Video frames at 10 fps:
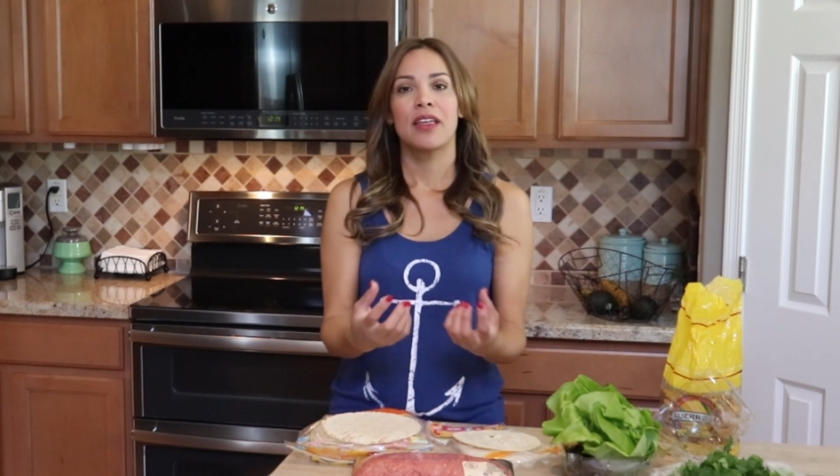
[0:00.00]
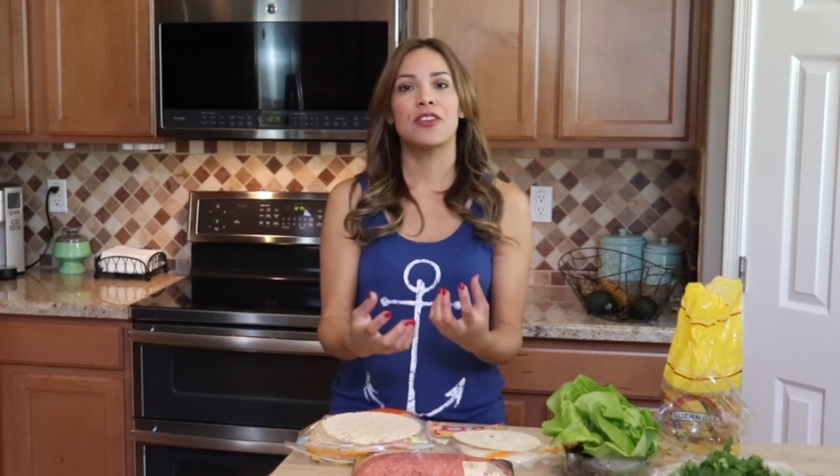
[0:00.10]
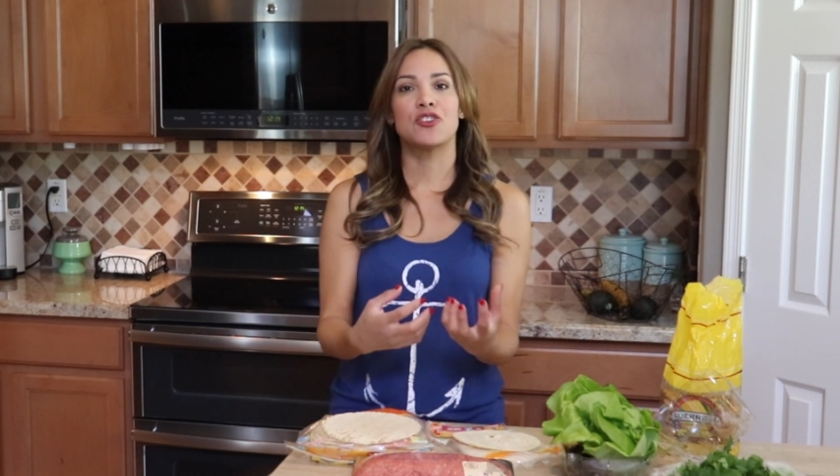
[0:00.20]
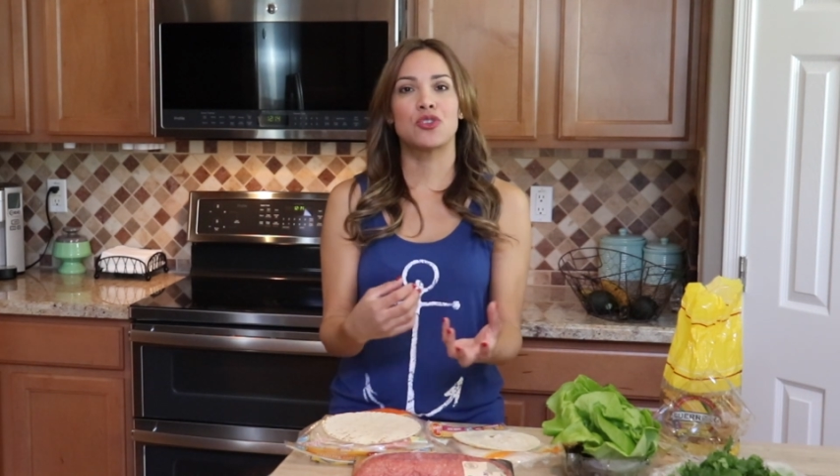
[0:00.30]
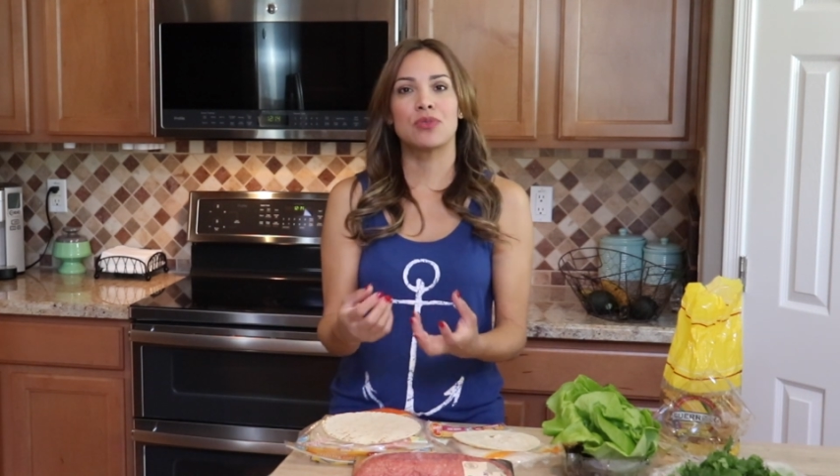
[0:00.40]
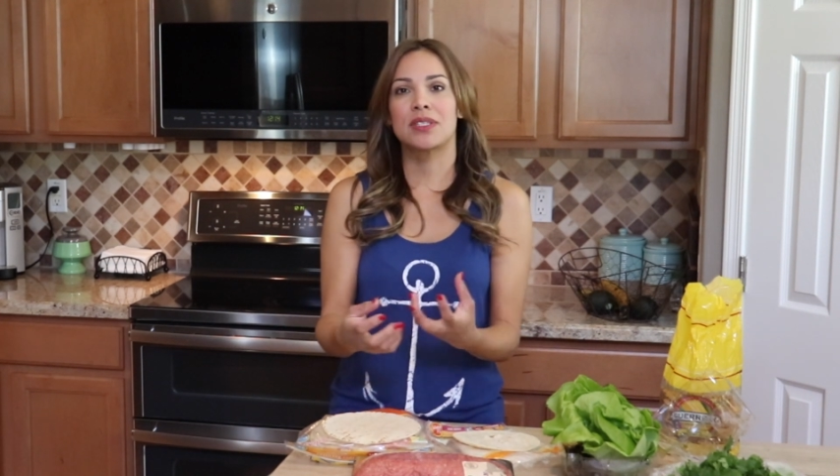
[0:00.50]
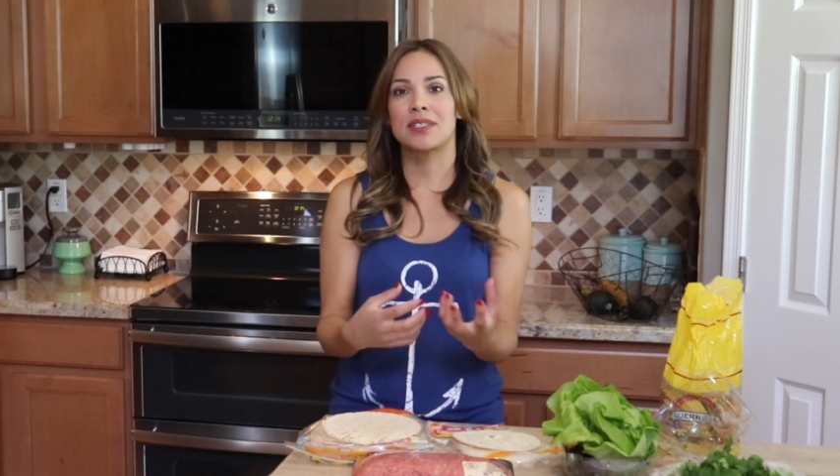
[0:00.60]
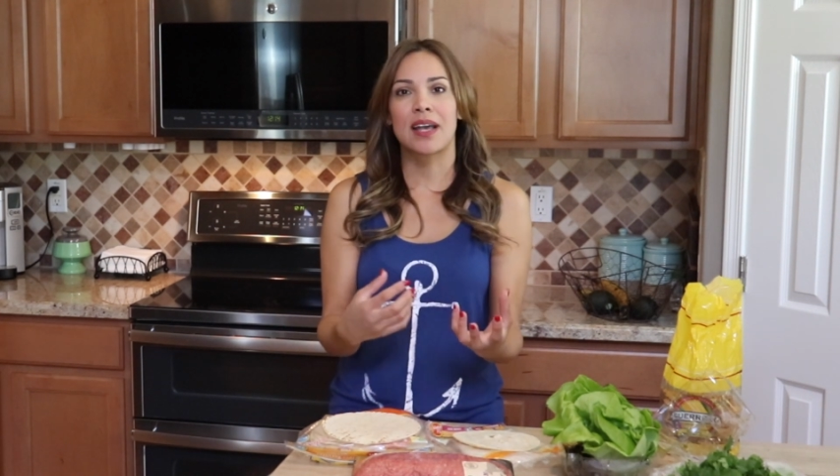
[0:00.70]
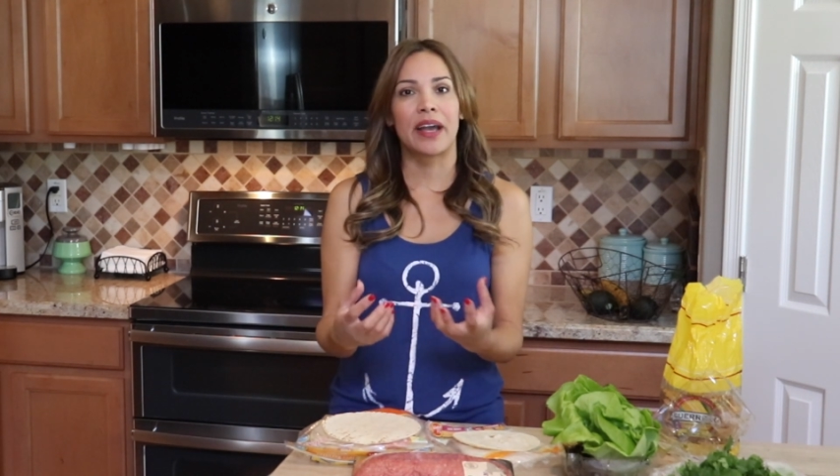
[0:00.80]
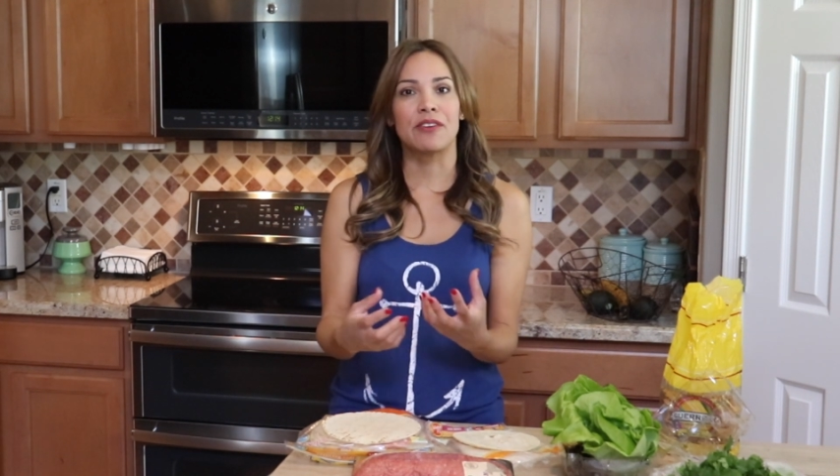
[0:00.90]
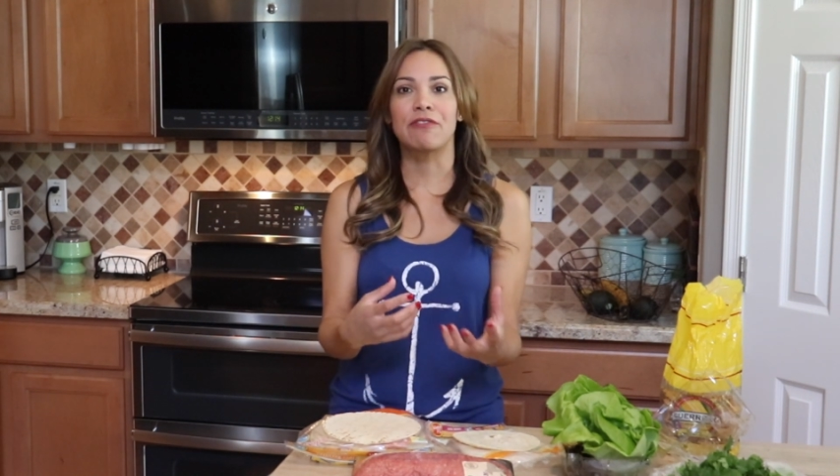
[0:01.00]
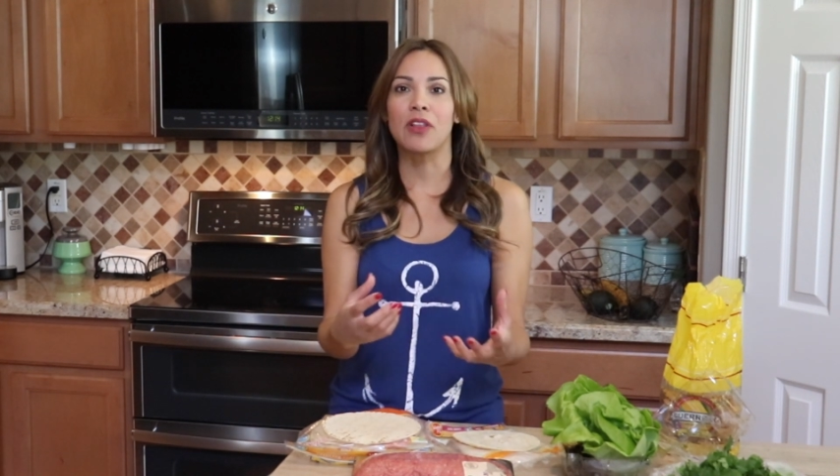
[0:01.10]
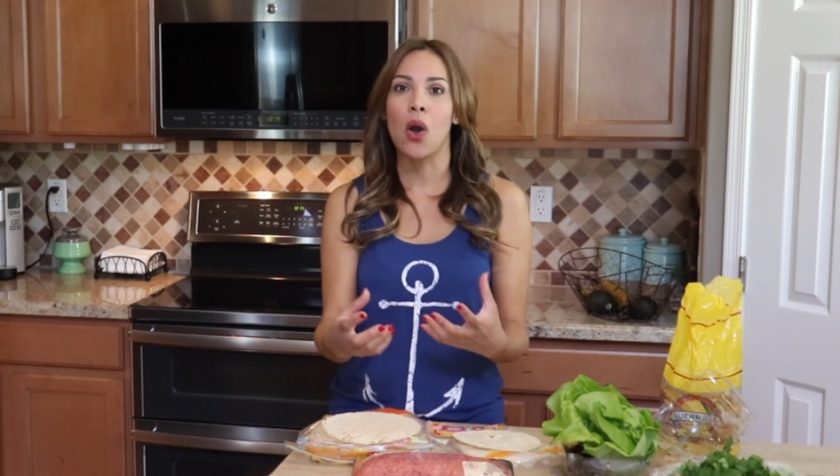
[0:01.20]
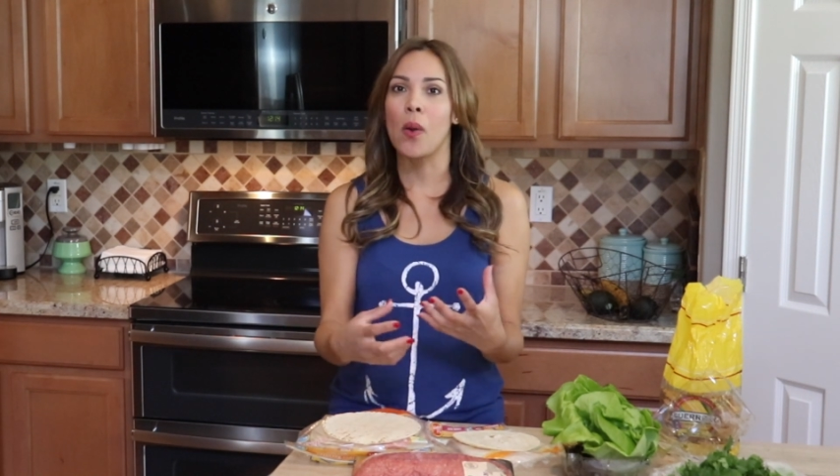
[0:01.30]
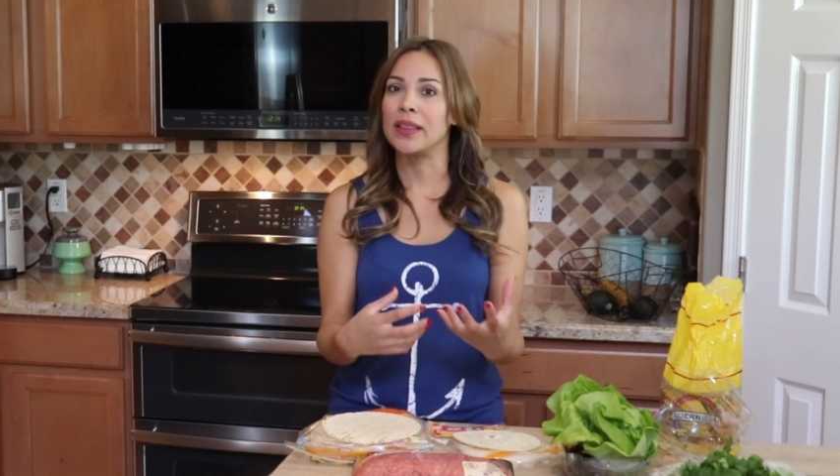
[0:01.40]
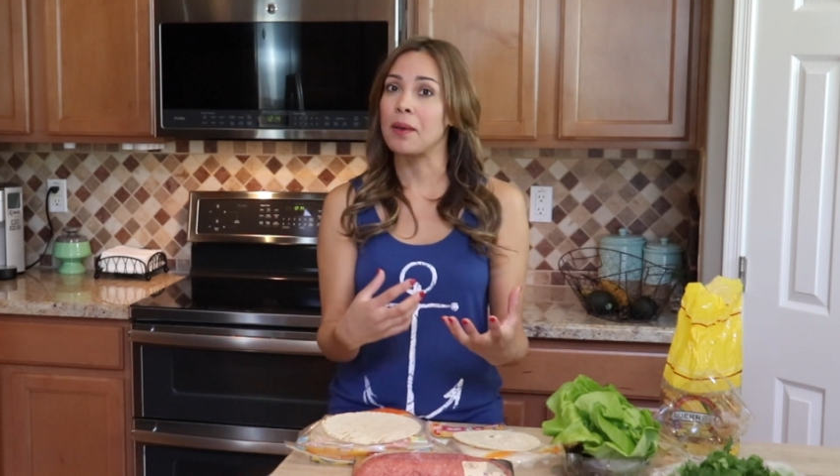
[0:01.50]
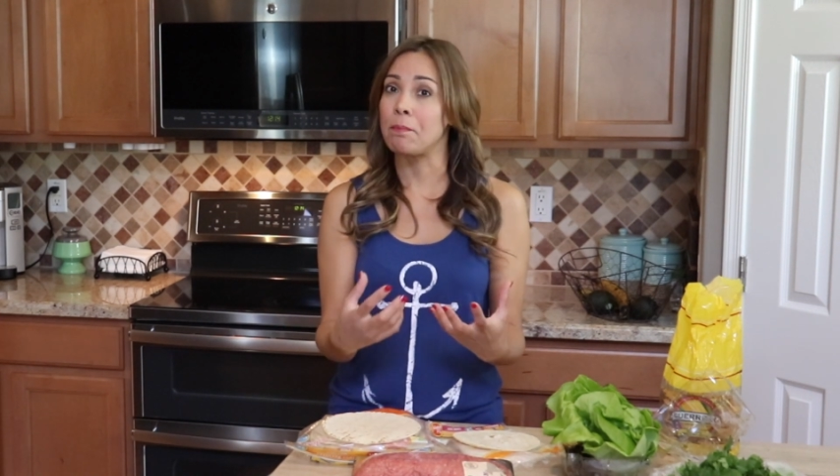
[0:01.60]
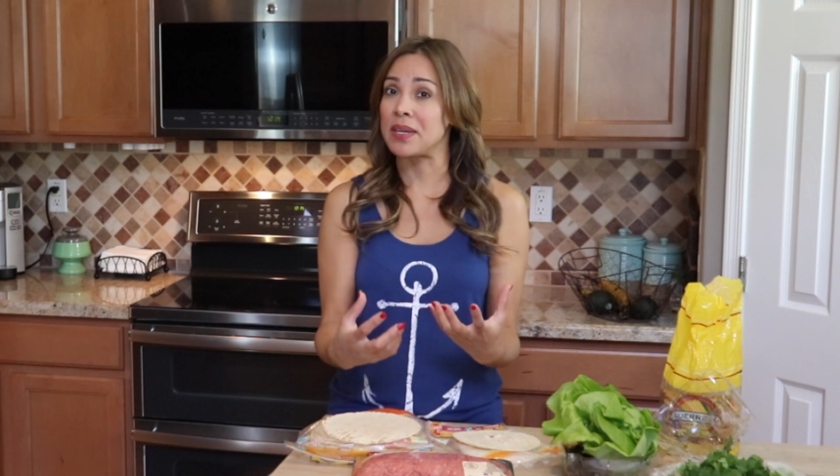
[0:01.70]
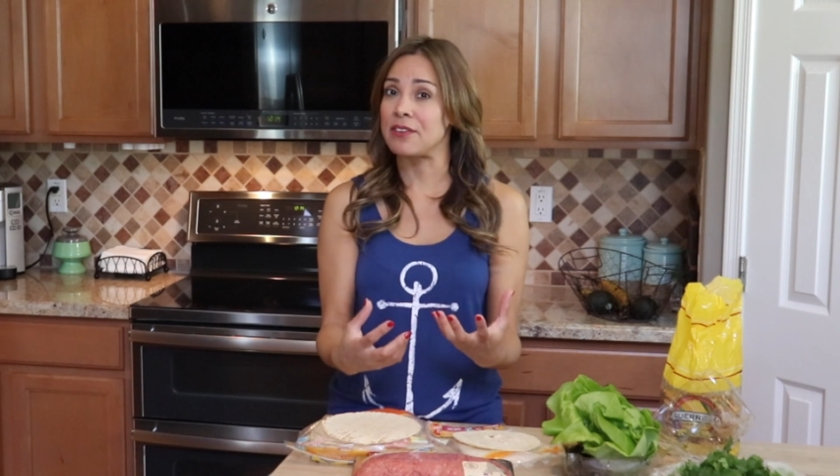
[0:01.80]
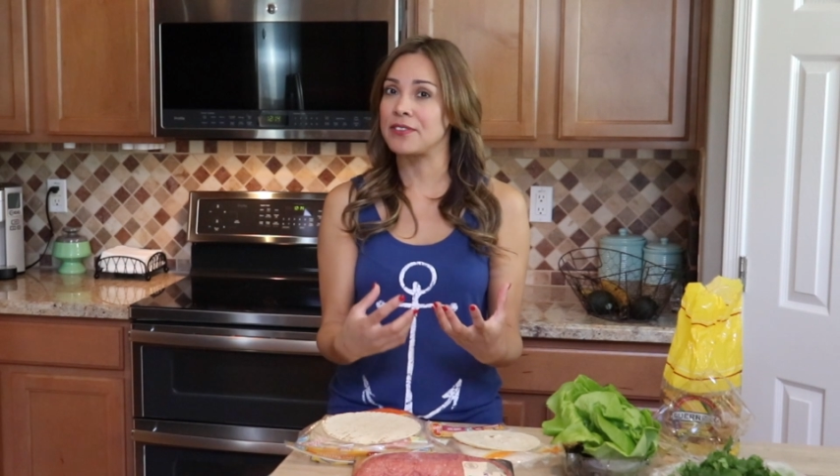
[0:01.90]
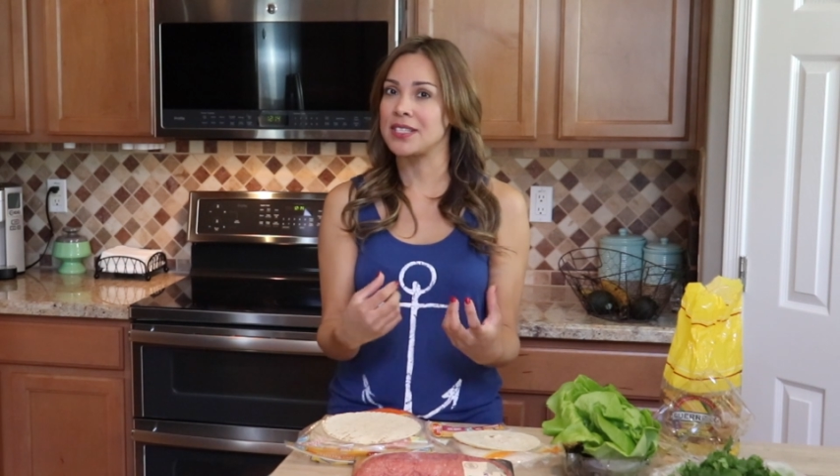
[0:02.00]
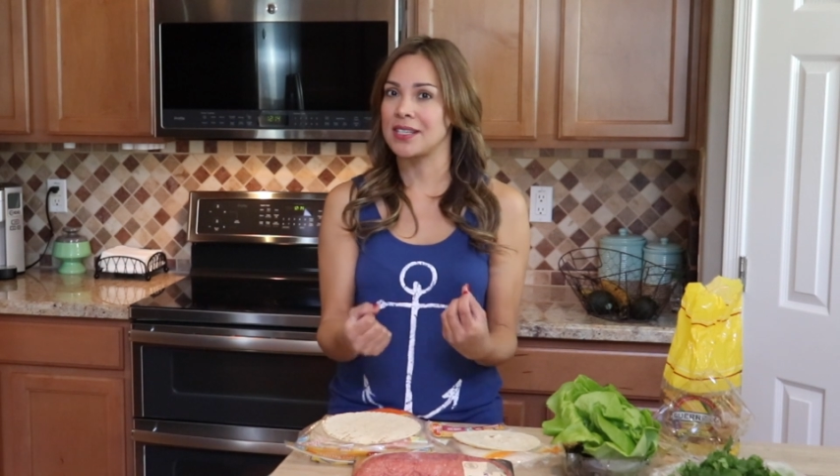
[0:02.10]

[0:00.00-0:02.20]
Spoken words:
the juices kind of flow and the beef